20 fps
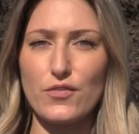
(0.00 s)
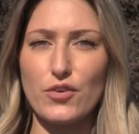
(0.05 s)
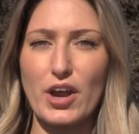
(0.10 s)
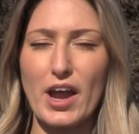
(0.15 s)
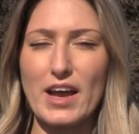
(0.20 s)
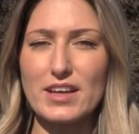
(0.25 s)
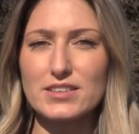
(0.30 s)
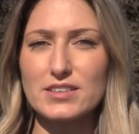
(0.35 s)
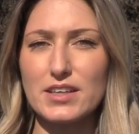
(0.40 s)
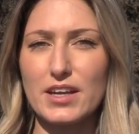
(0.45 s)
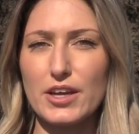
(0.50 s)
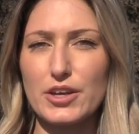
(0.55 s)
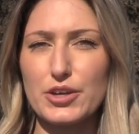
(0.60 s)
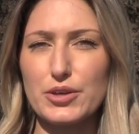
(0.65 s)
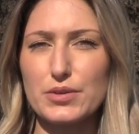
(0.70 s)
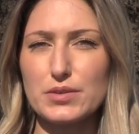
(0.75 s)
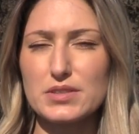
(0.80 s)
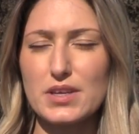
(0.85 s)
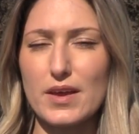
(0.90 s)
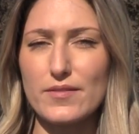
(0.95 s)
For Castanet
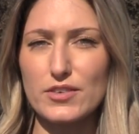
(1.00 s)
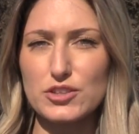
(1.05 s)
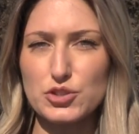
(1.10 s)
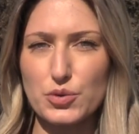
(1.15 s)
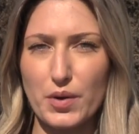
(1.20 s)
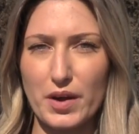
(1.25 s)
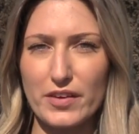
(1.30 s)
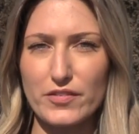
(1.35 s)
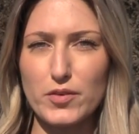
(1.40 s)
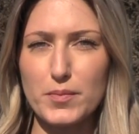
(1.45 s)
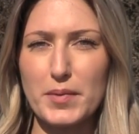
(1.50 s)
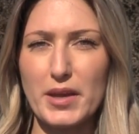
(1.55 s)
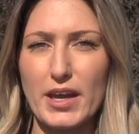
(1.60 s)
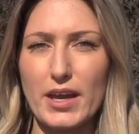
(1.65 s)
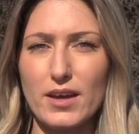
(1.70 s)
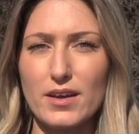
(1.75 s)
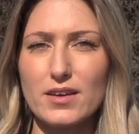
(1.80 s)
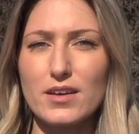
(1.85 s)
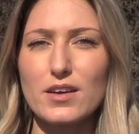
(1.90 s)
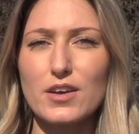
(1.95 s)
News, I'm Victoria
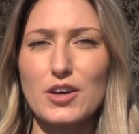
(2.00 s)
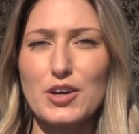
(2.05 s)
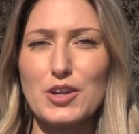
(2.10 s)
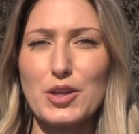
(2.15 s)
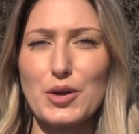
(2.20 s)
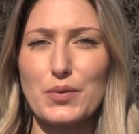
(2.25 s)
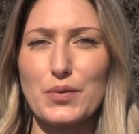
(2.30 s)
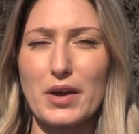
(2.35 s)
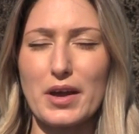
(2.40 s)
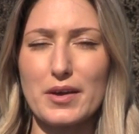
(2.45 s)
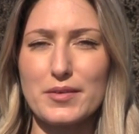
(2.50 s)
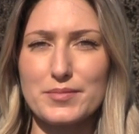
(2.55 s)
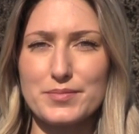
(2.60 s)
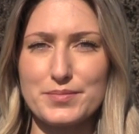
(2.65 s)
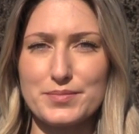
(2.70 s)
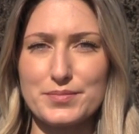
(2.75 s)
Femia, Kelowna.